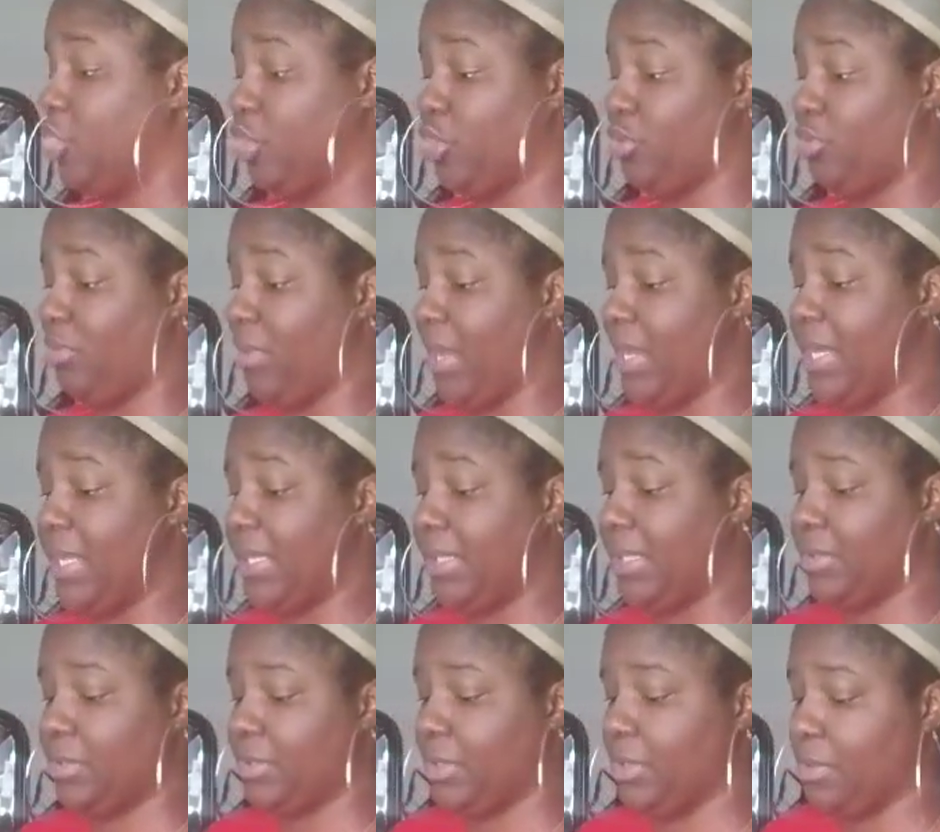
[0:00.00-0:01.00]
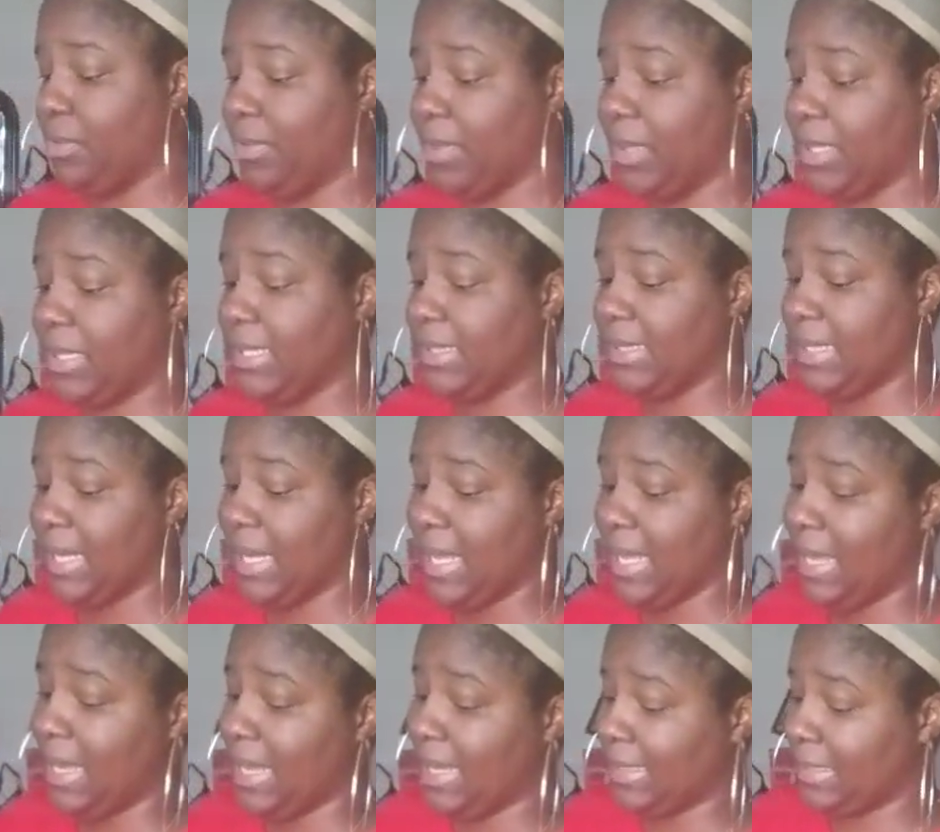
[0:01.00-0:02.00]
just right. So because of
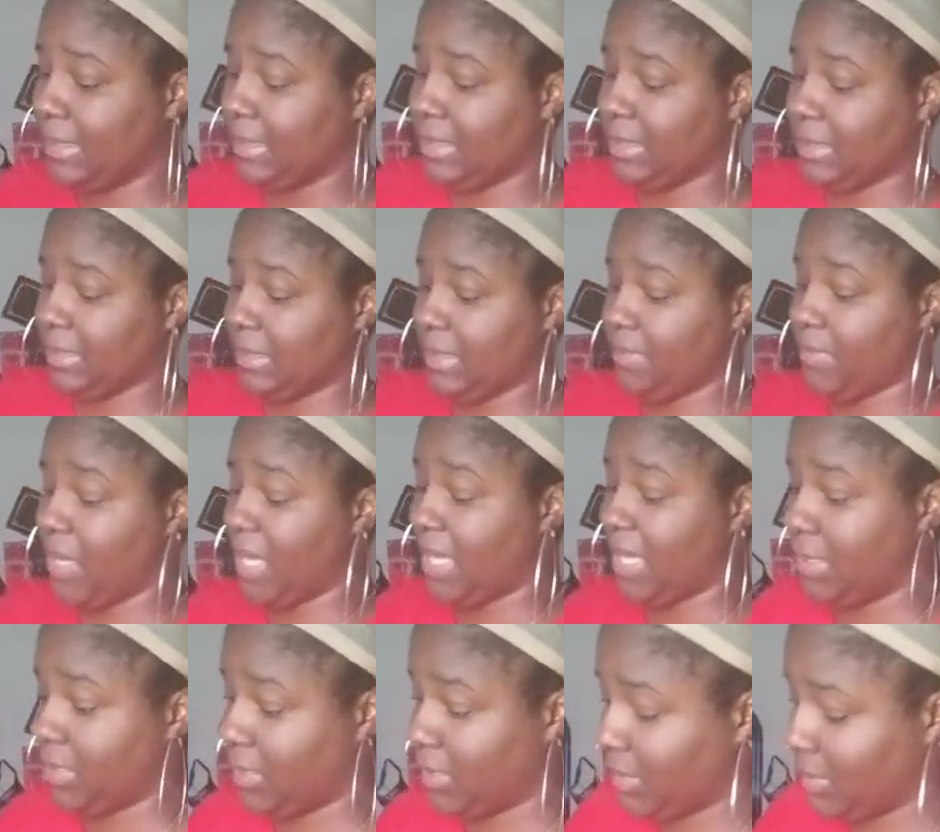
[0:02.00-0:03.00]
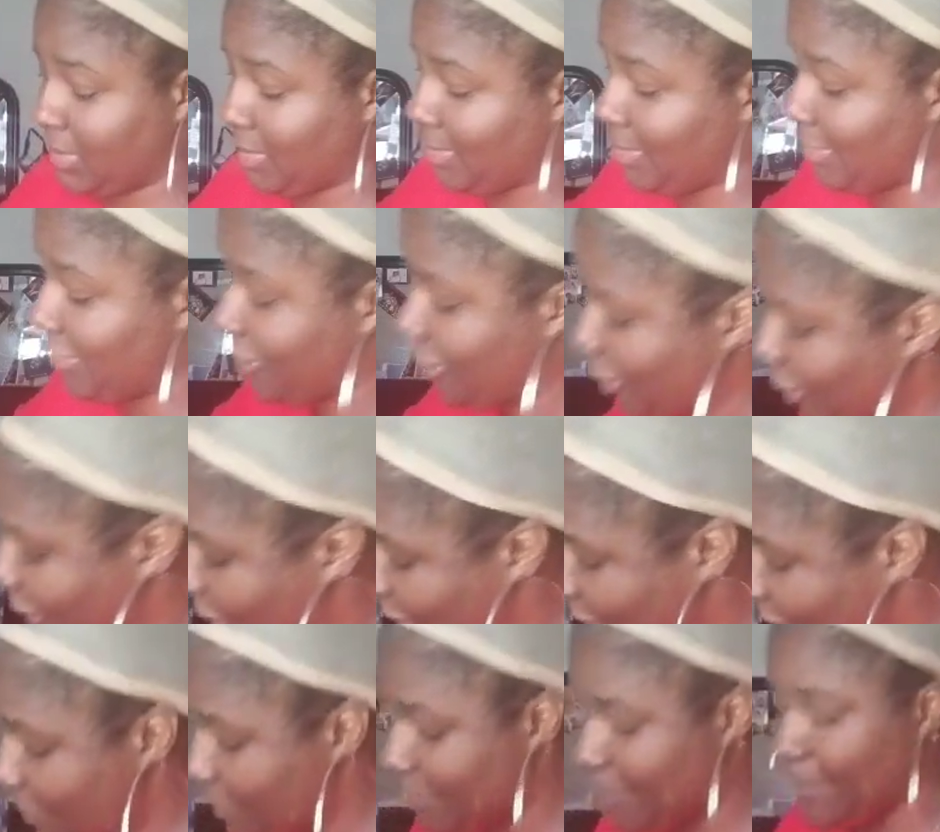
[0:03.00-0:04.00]
that, I could just imagine.
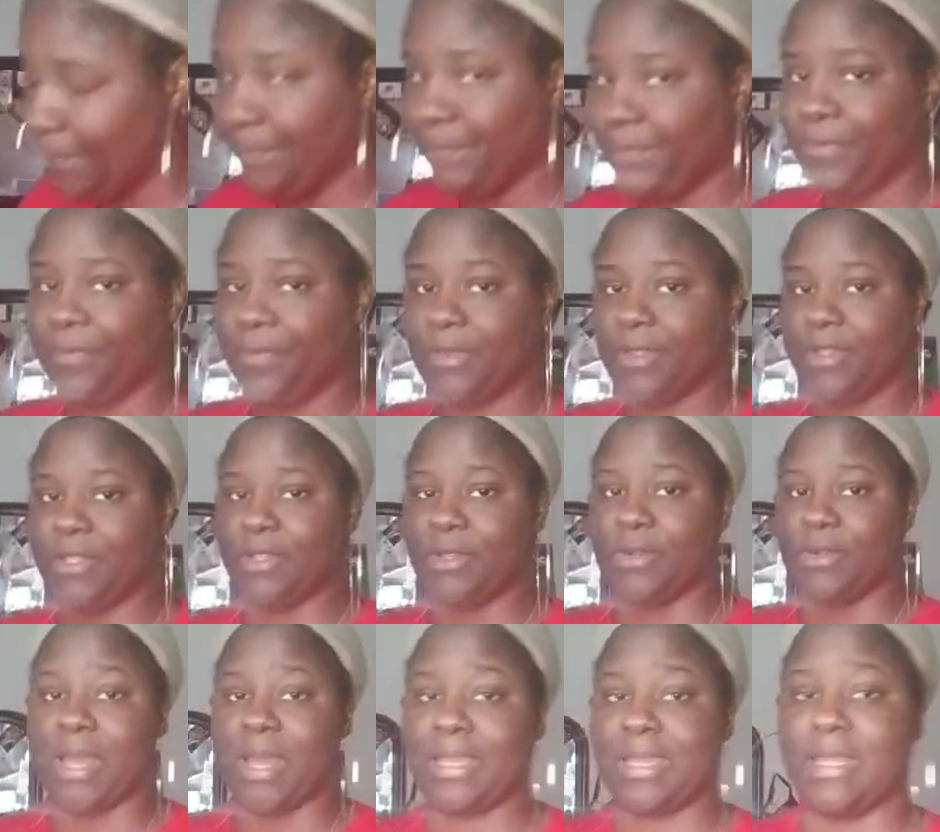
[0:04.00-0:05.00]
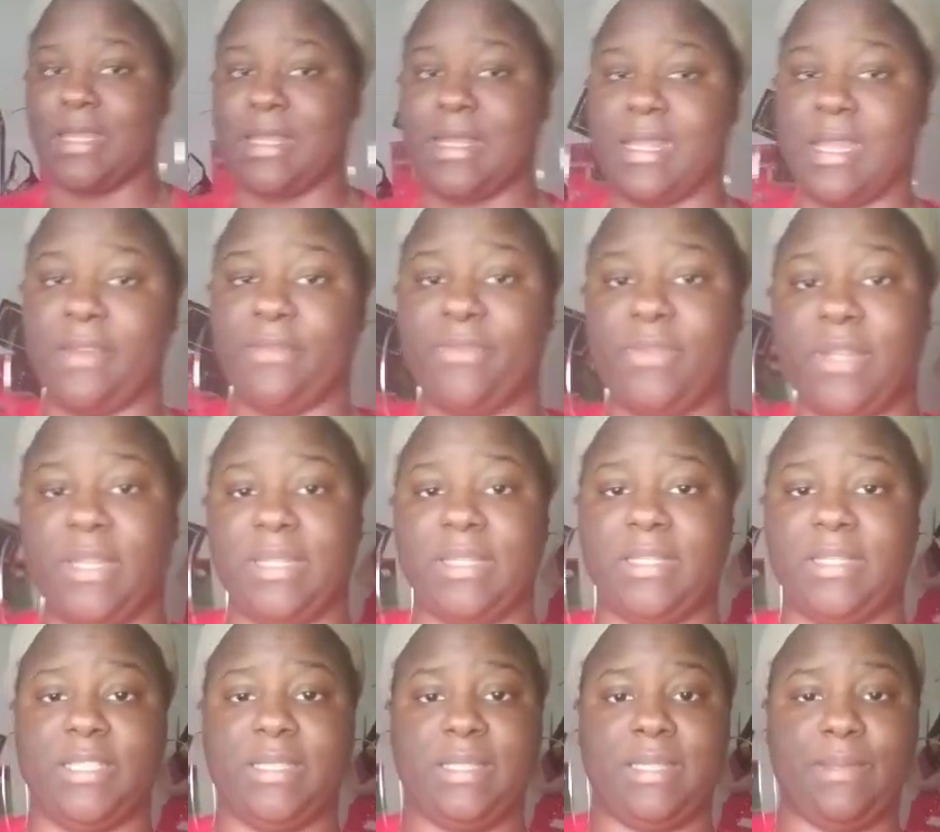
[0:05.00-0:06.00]
Um, you know, I can
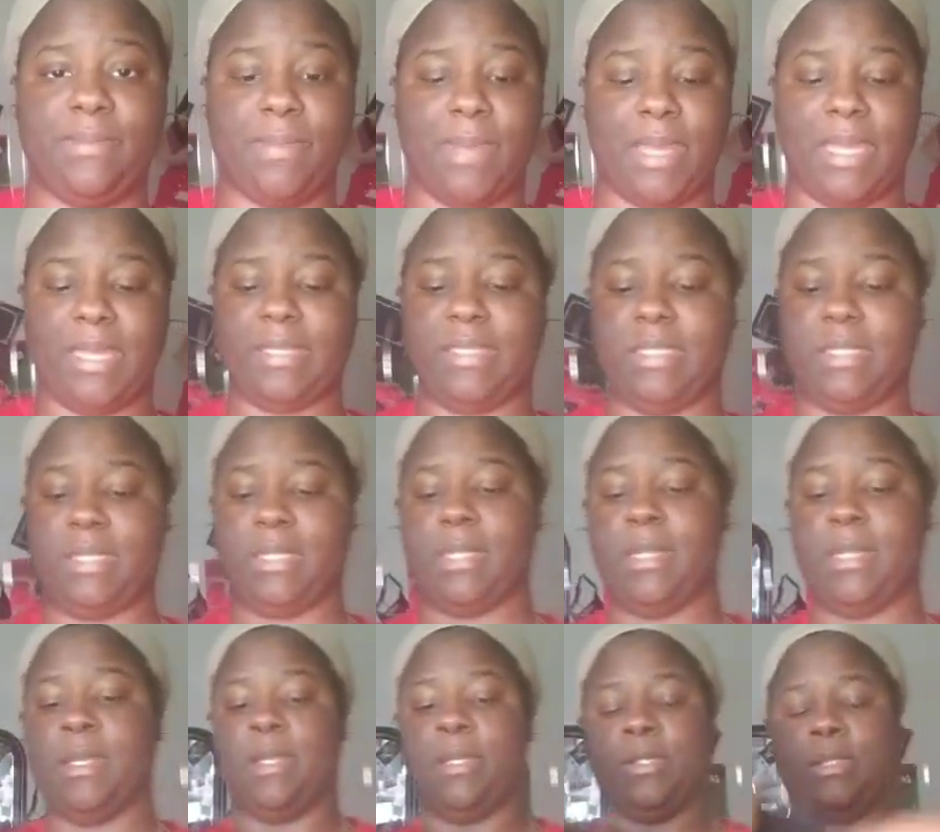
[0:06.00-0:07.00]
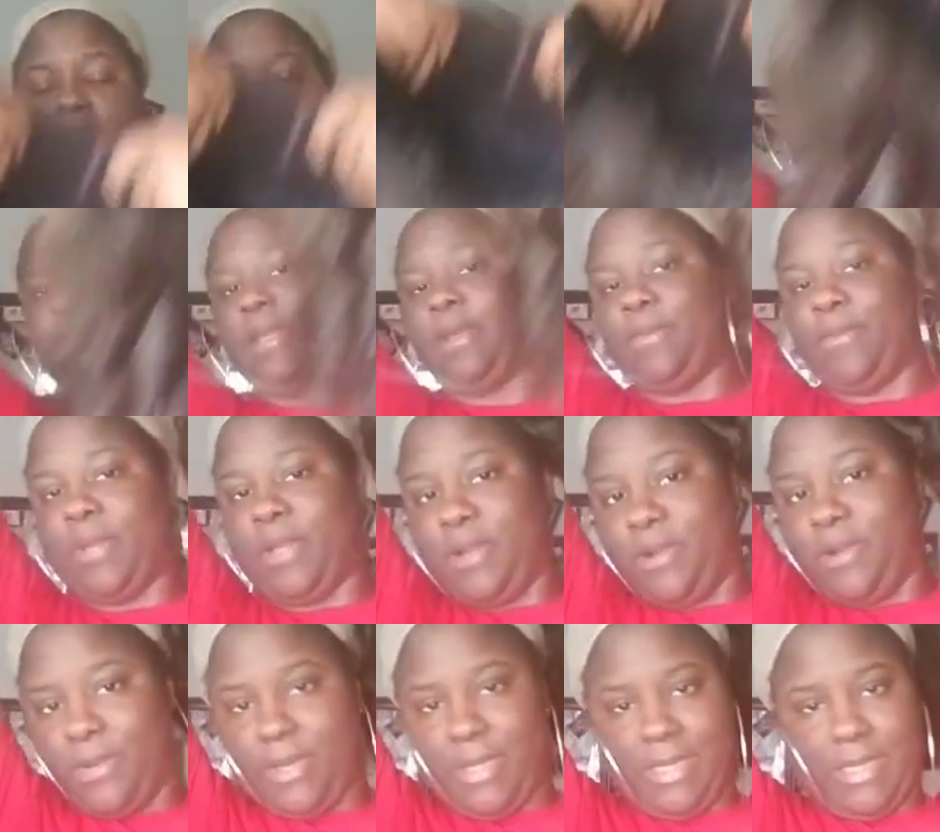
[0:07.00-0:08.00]
definitely just imagine. So let me
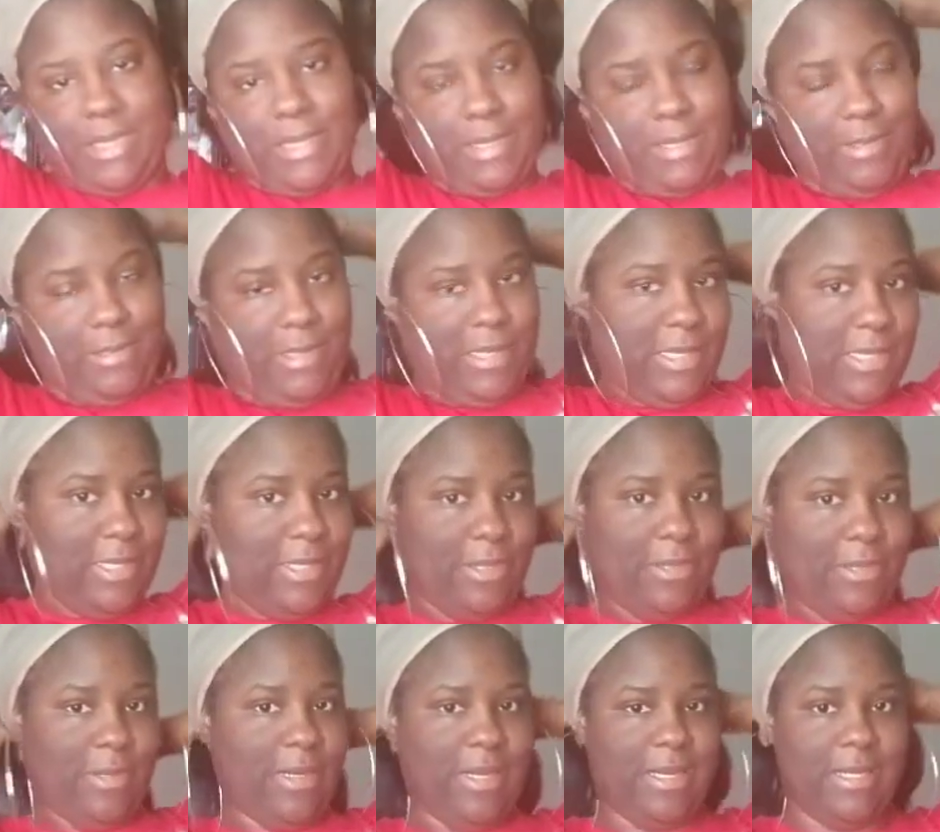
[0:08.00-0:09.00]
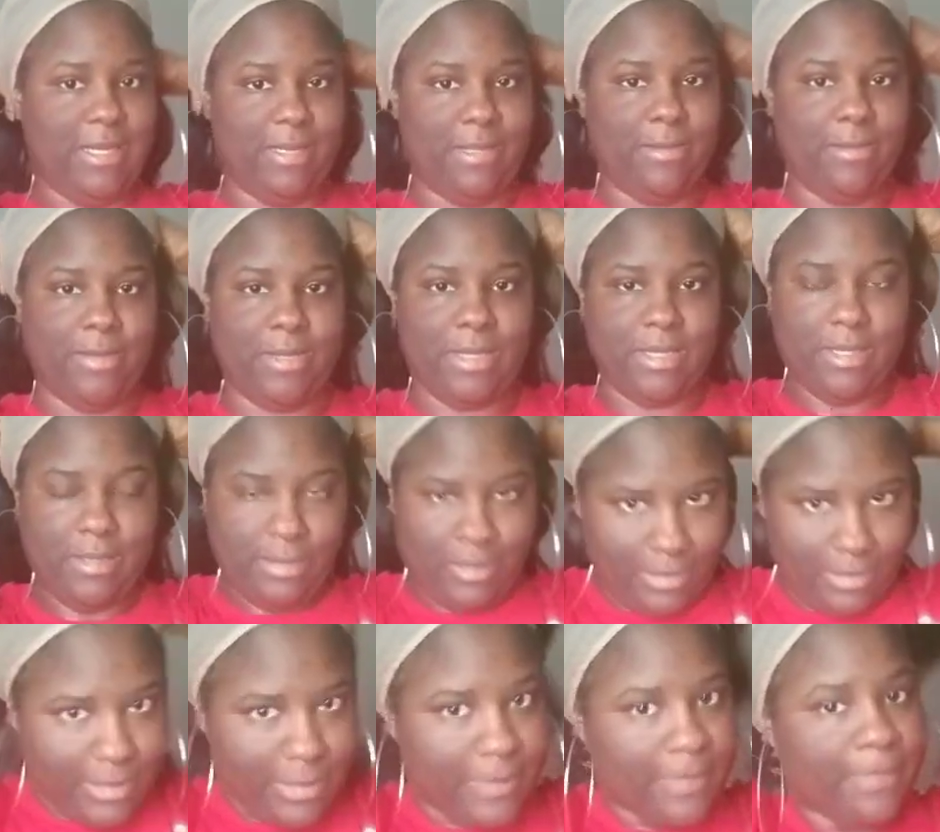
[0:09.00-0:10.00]
go ahead on and try this one
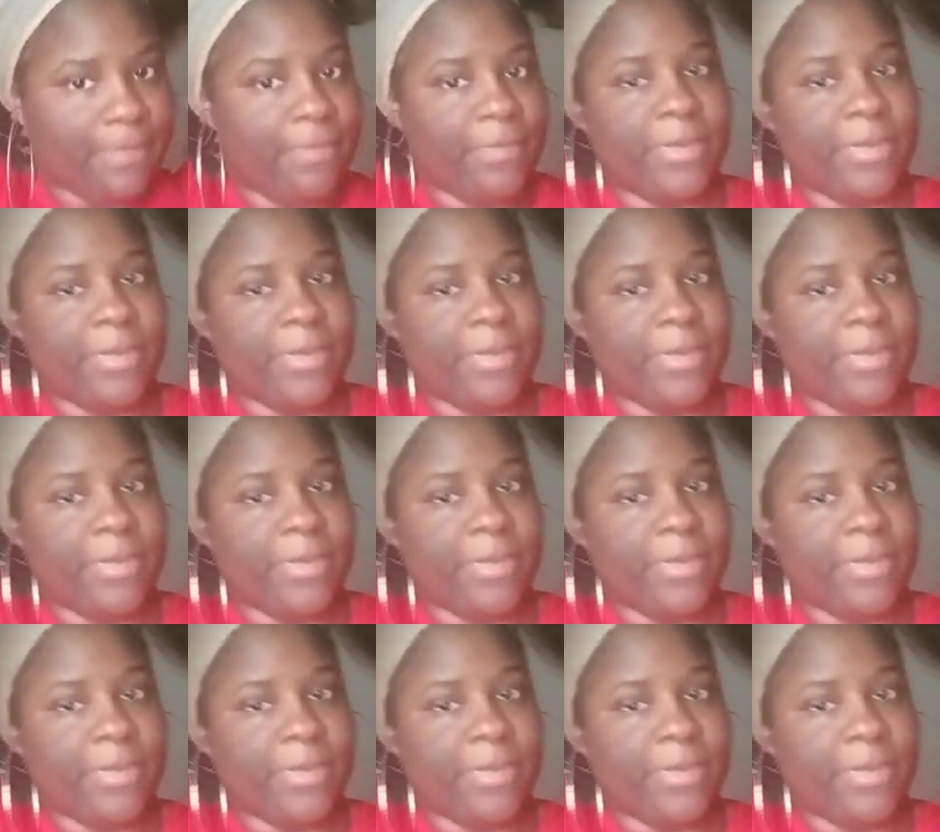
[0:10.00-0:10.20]
on,